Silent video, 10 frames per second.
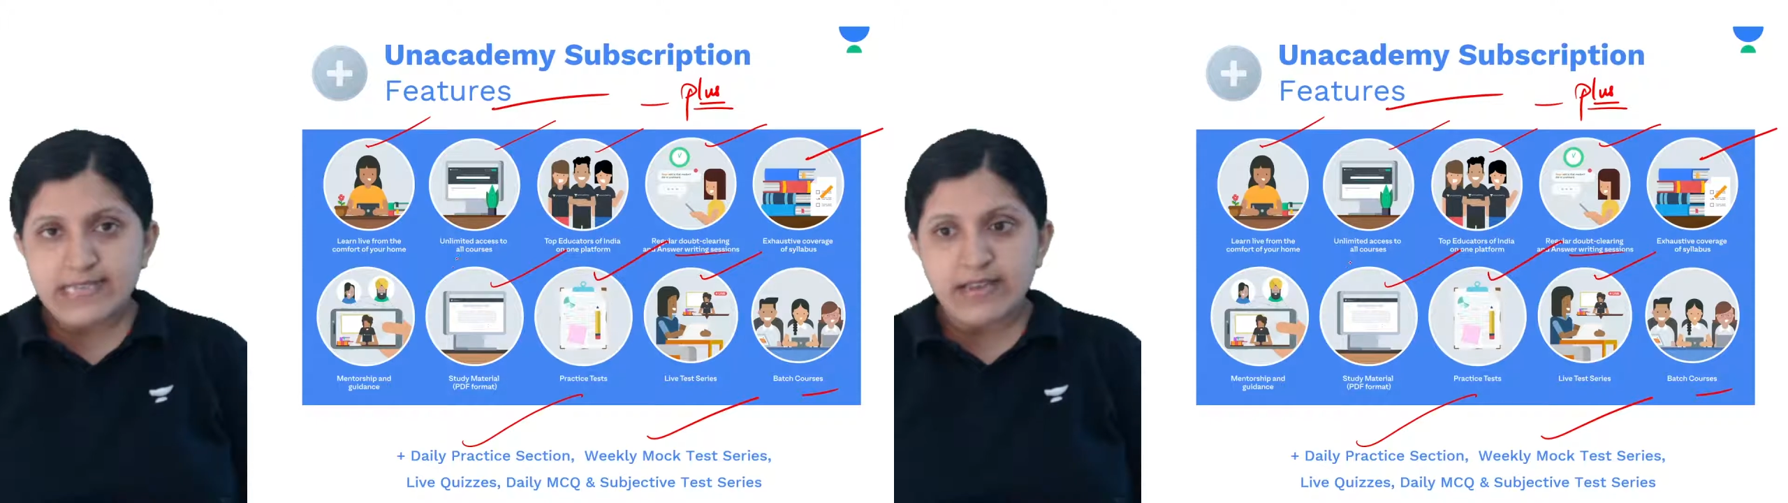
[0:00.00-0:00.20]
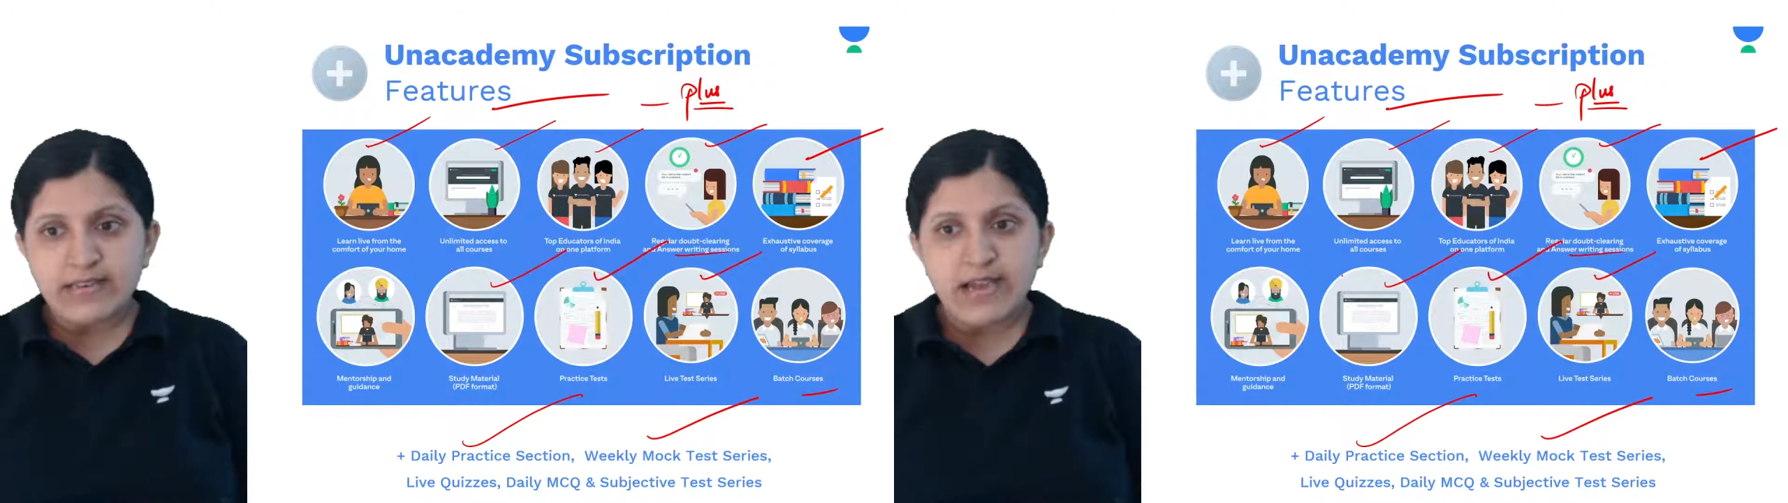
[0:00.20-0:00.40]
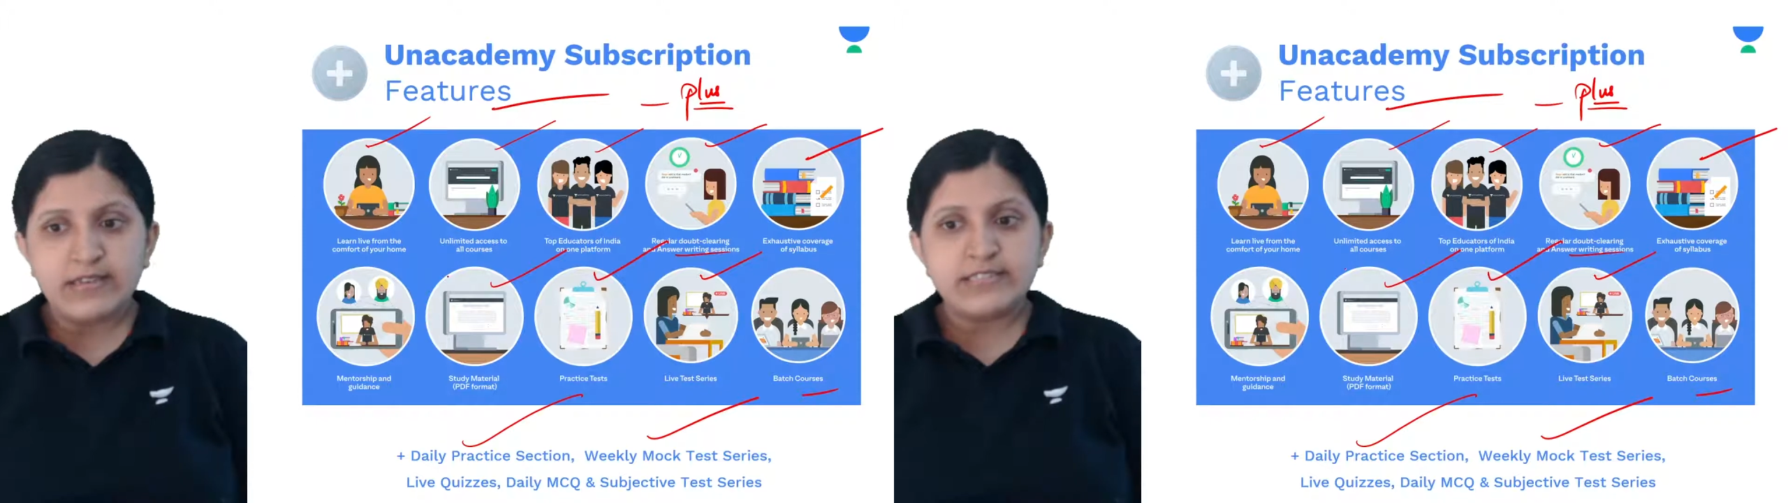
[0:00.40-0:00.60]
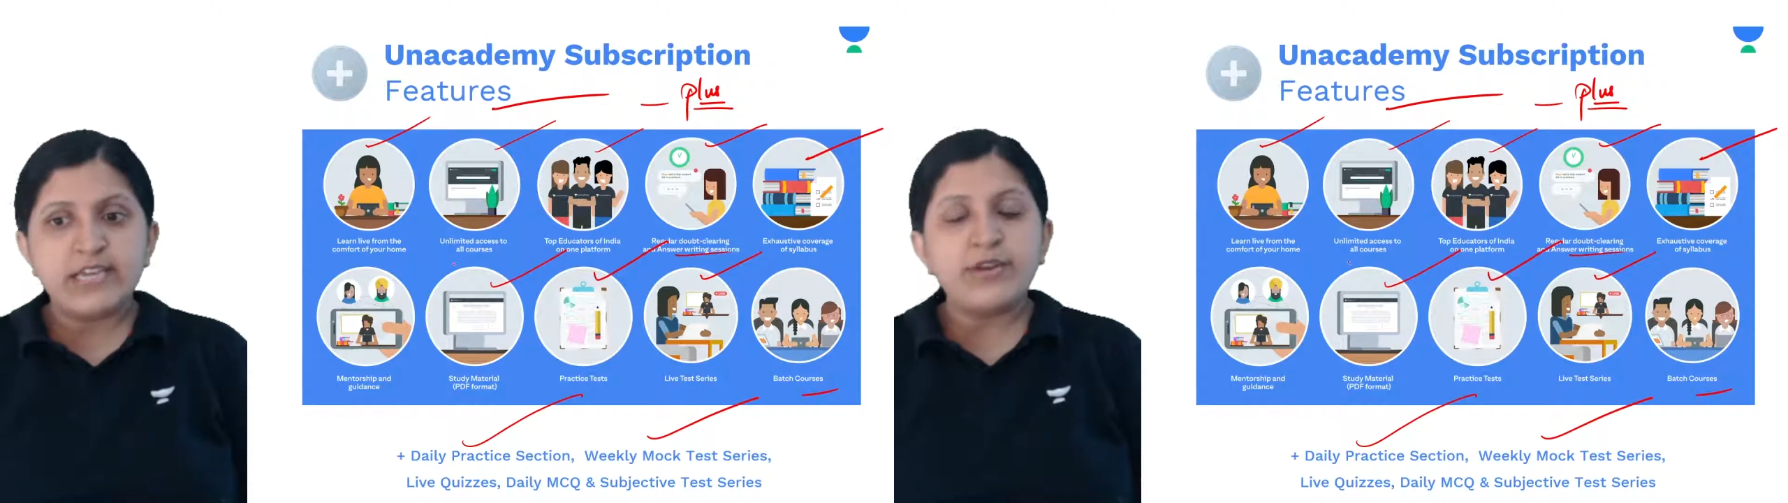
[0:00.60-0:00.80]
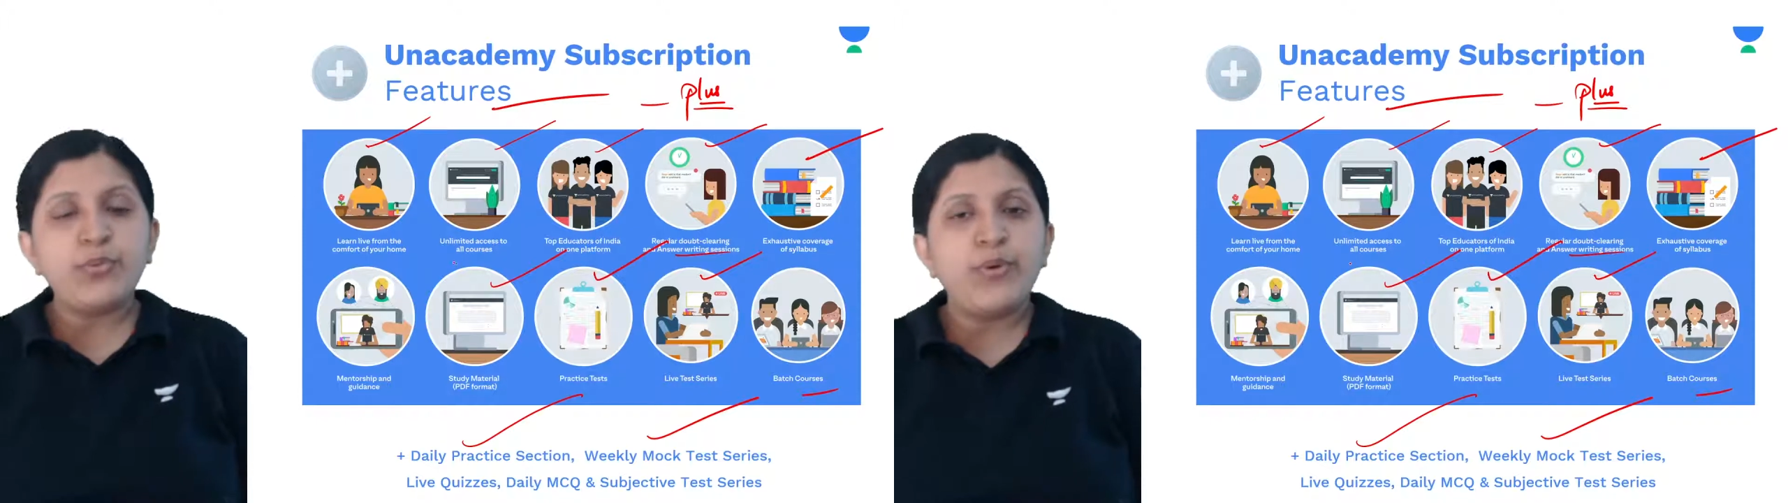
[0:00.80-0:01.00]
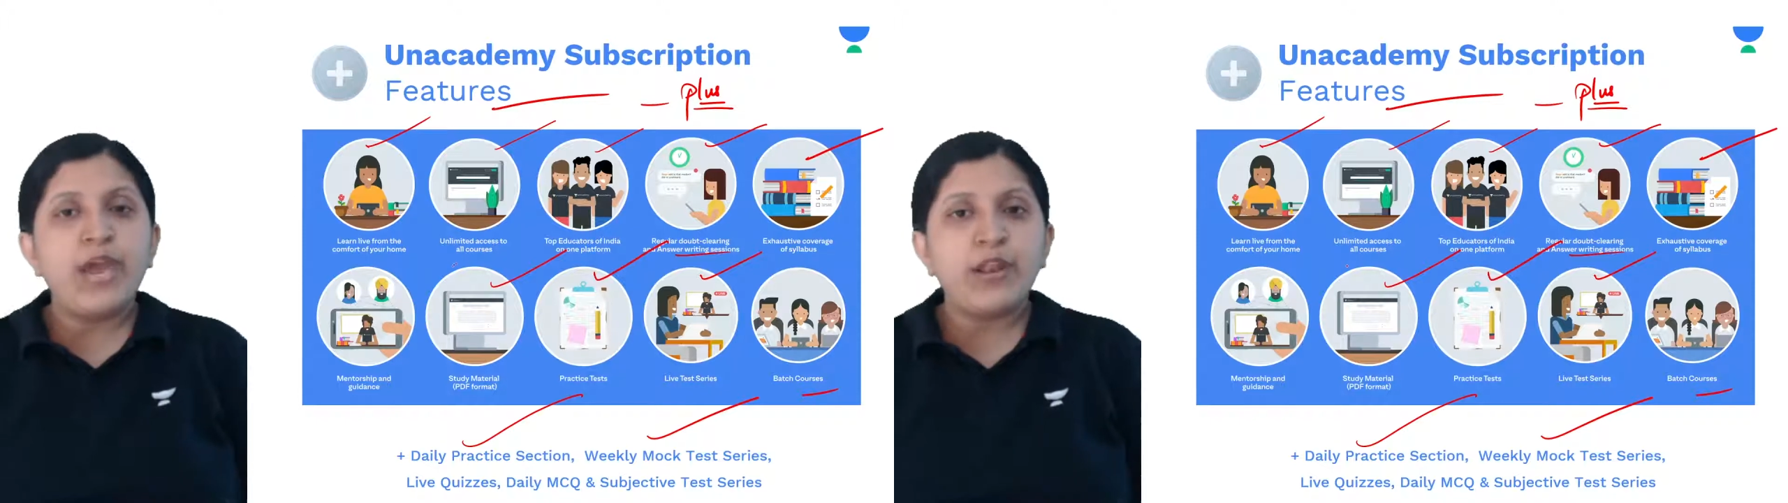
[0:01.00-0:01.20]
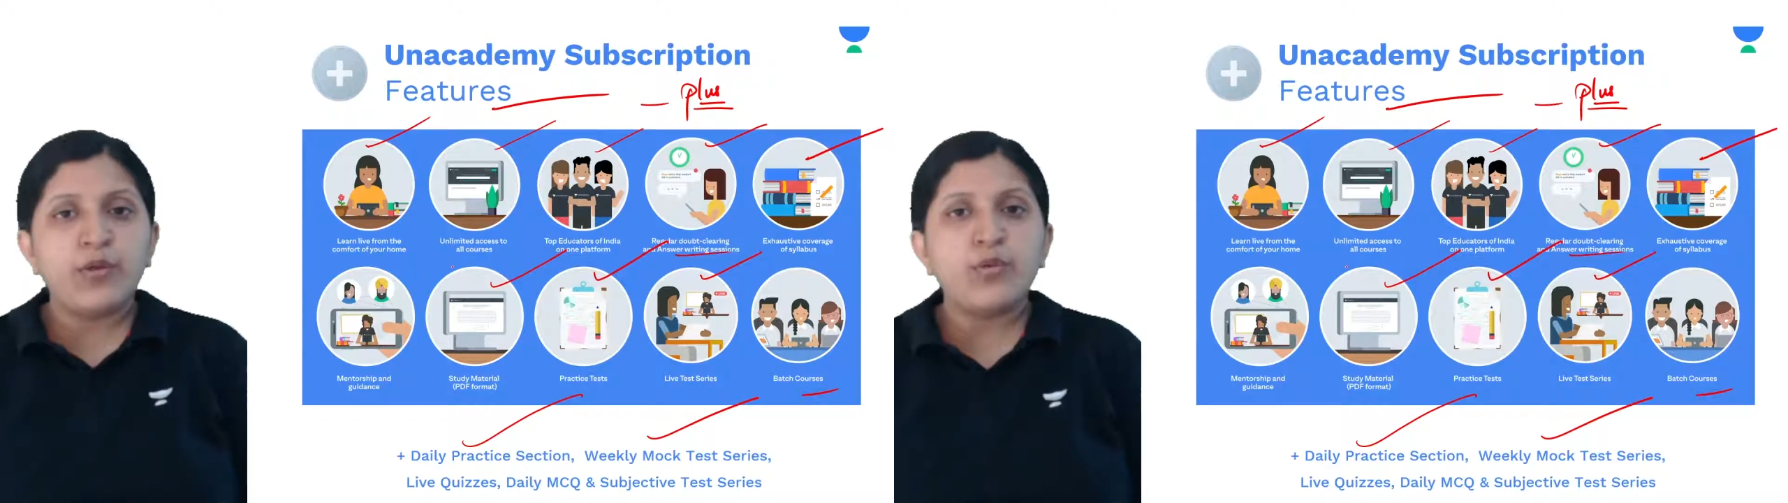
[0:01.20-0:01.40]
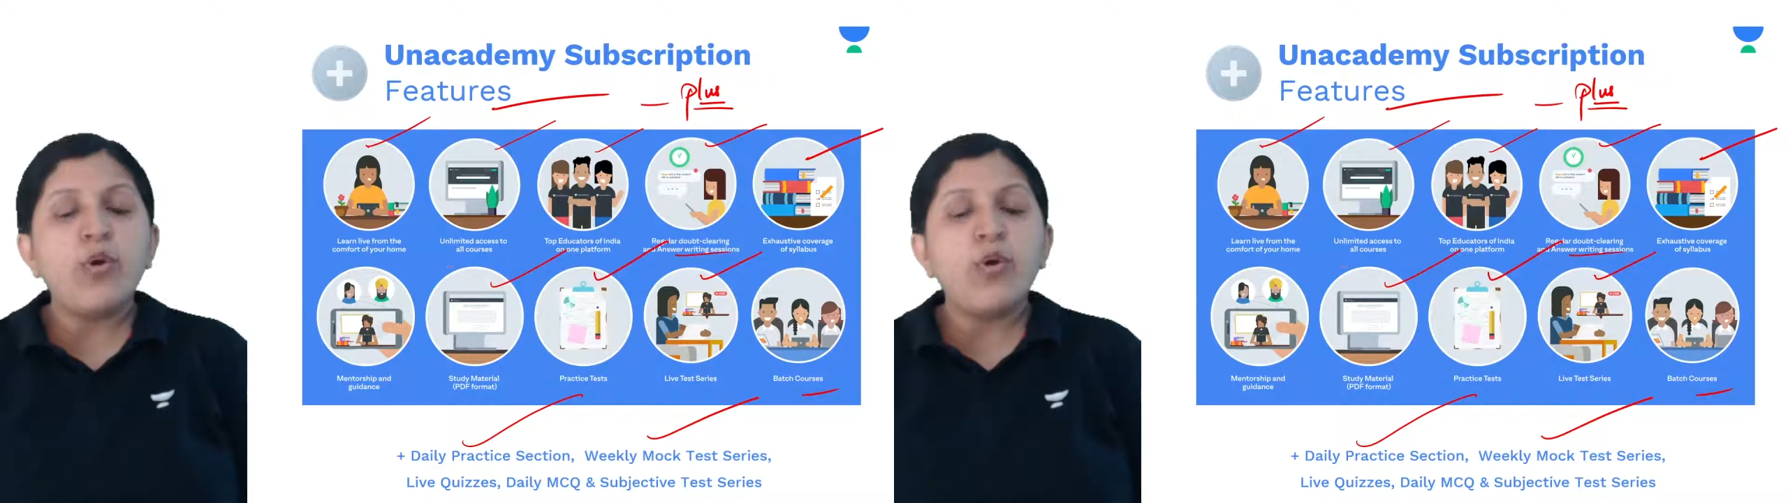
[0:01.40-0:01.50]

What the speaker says: conducted where,